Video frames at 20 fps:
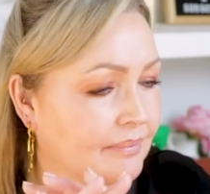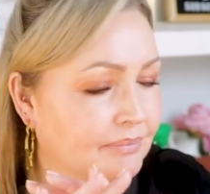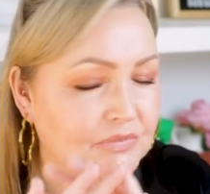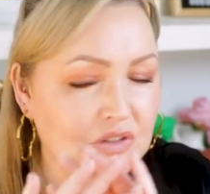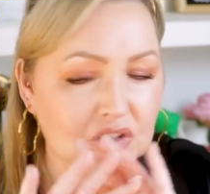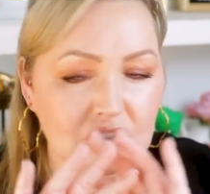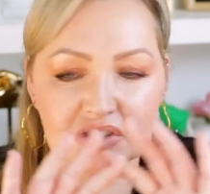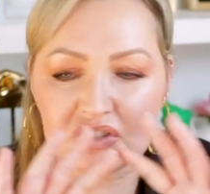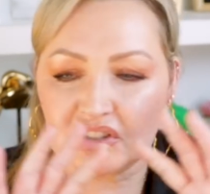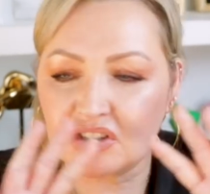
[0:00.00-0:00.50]

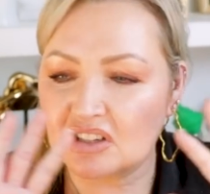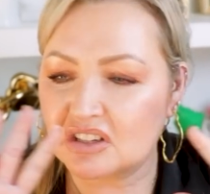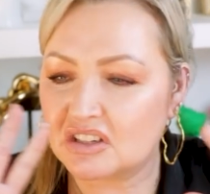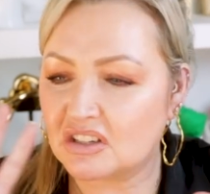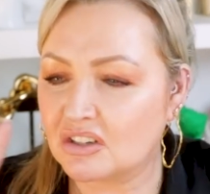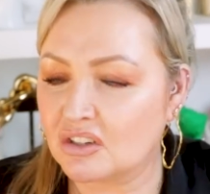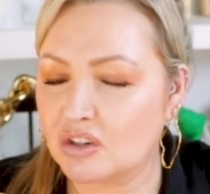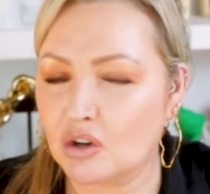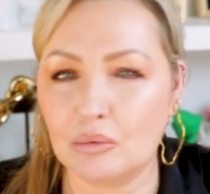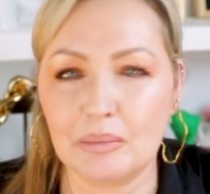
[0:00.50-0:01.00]
just
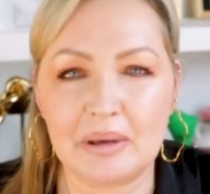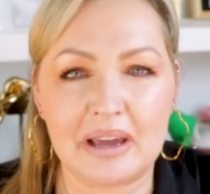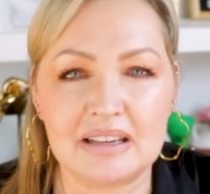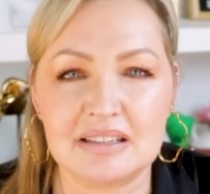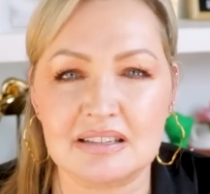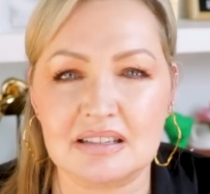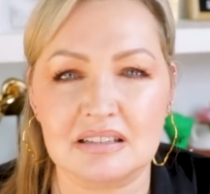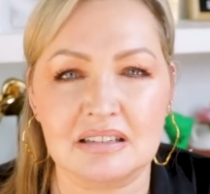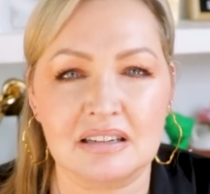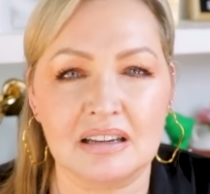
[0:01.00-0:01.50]
no
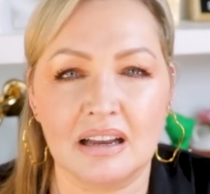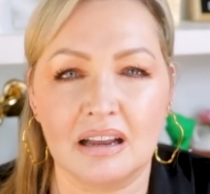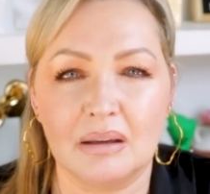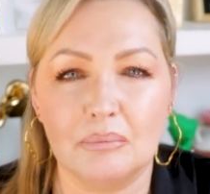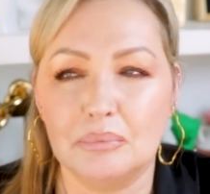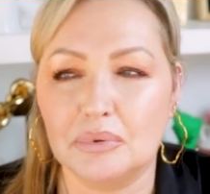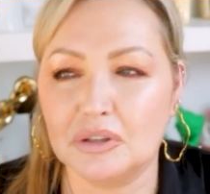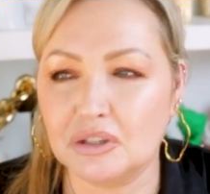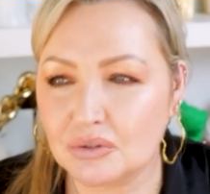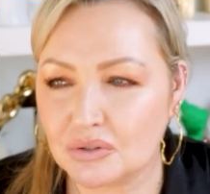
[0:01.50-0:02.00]
messing,
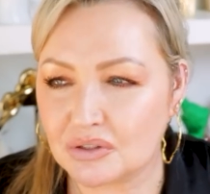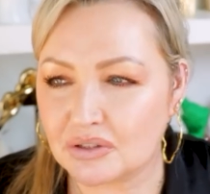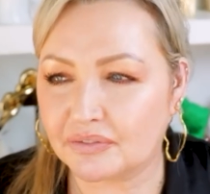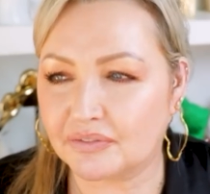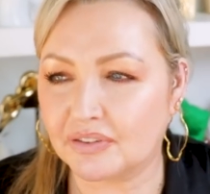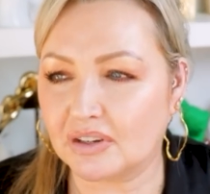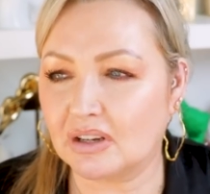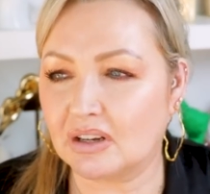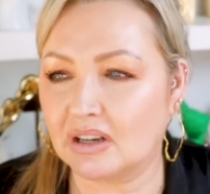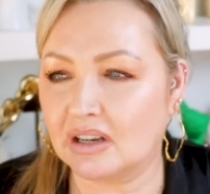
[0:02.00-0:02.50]

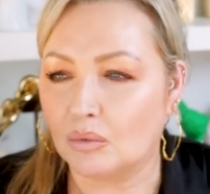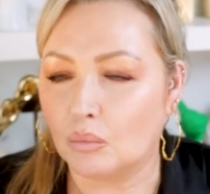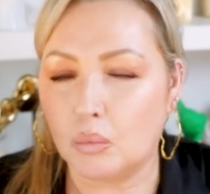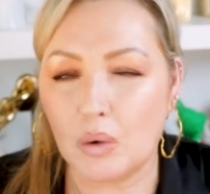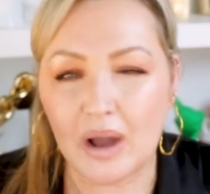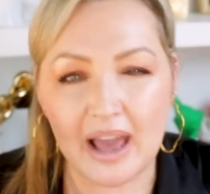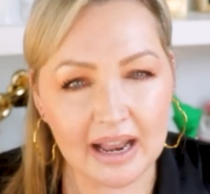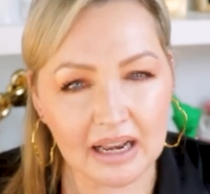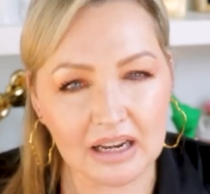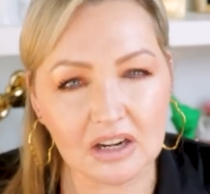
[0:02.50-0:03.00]
beautiful,
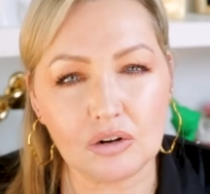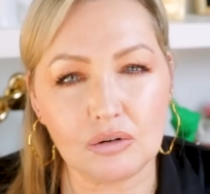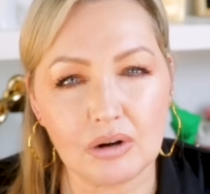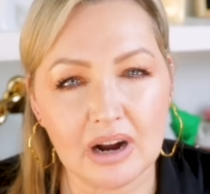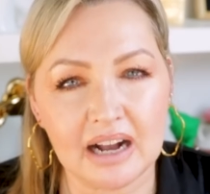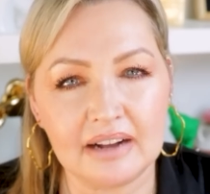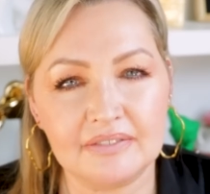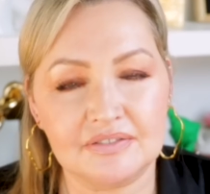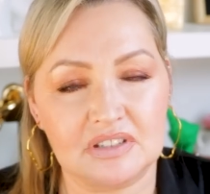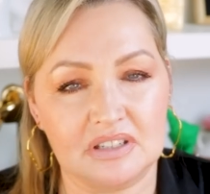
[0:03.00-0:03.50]

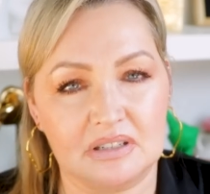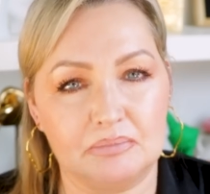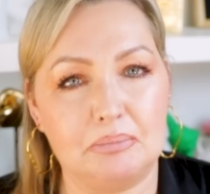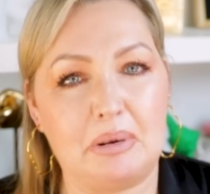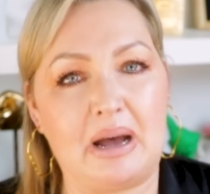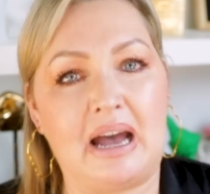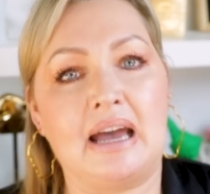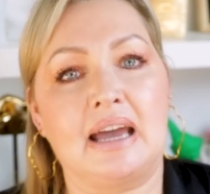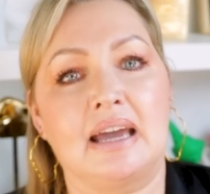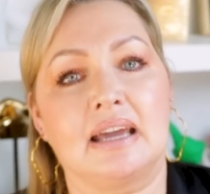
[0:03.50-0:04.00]
well-crafted
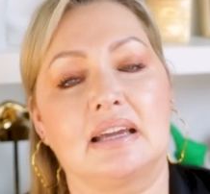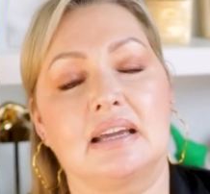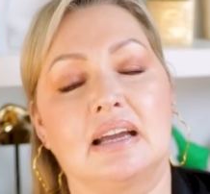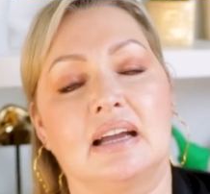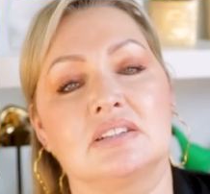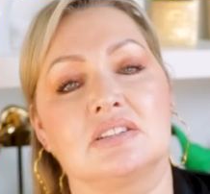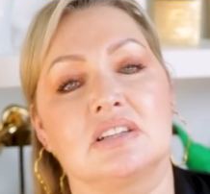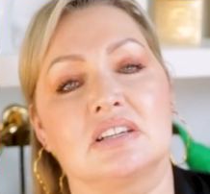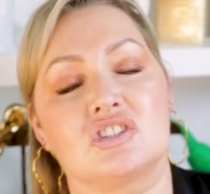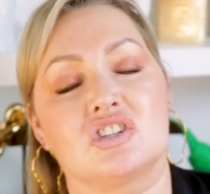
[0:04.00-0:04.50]
bag
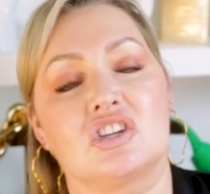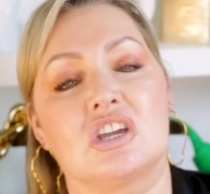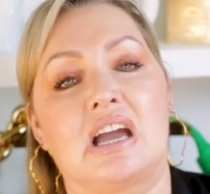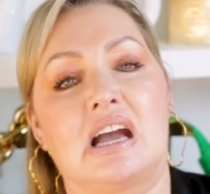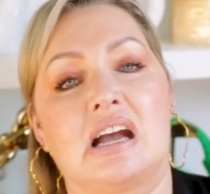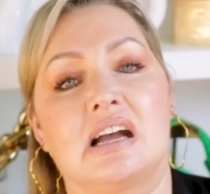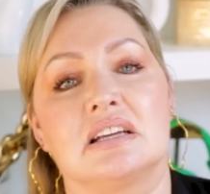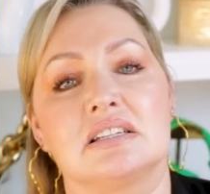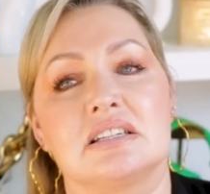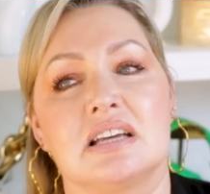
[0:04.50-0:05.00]
that she
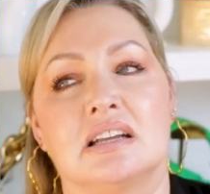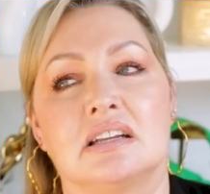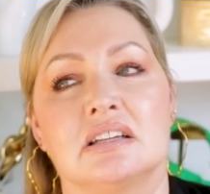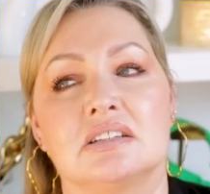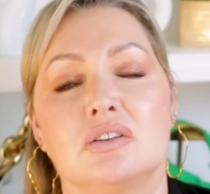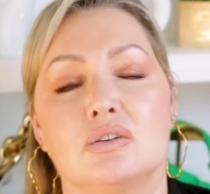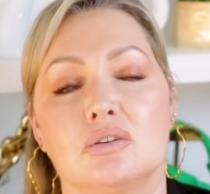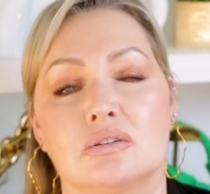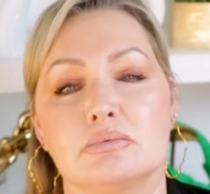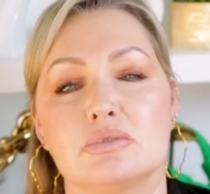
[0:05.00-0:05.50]
had. And I
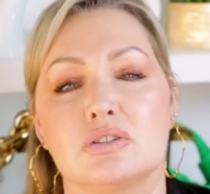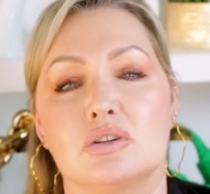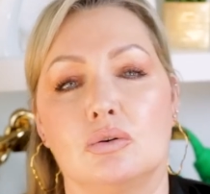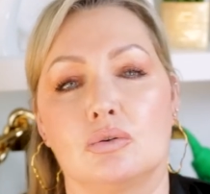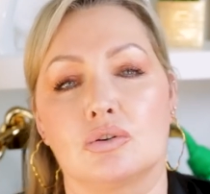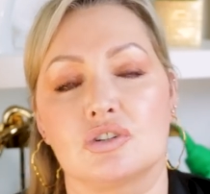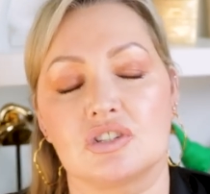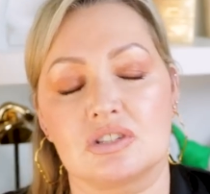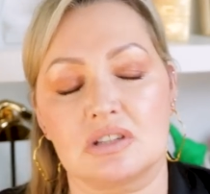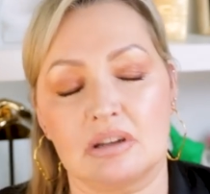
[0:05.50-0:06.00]
thought it was
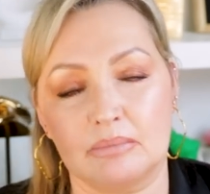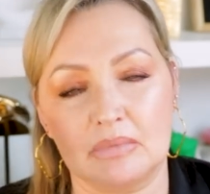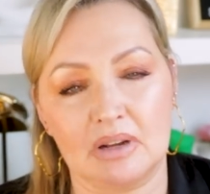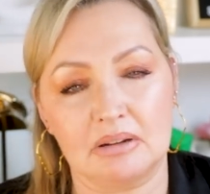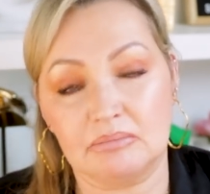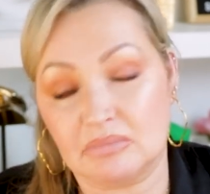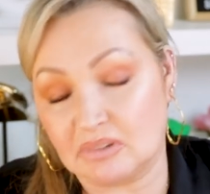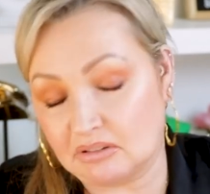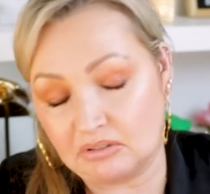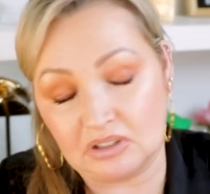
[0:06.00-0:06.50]
gorgeous.
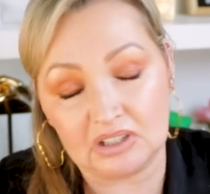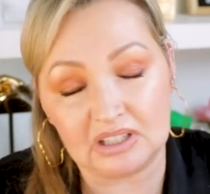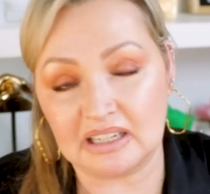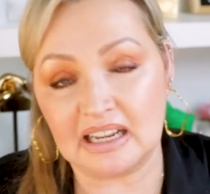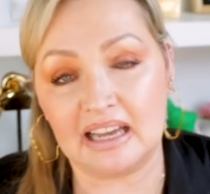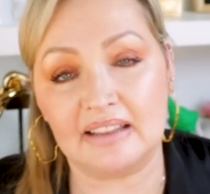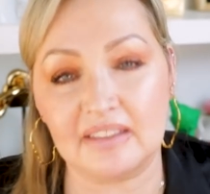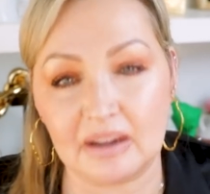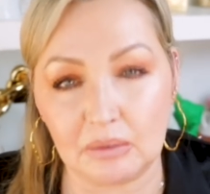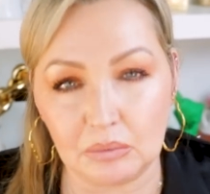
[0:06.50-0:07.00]
You can
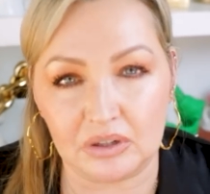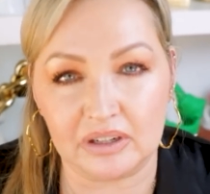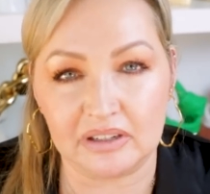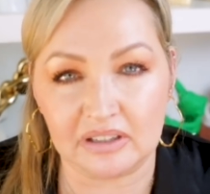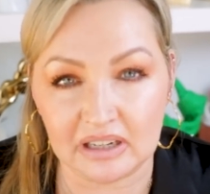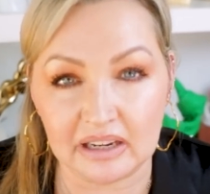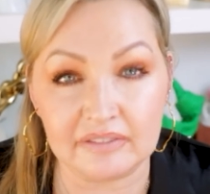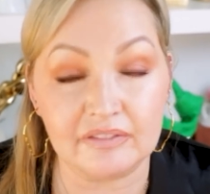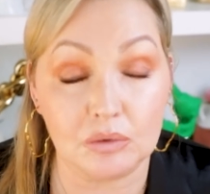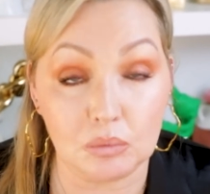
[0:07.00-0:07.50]
add that one
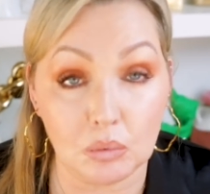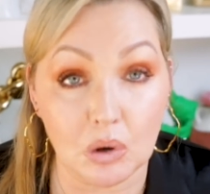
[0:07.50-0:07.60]
in if you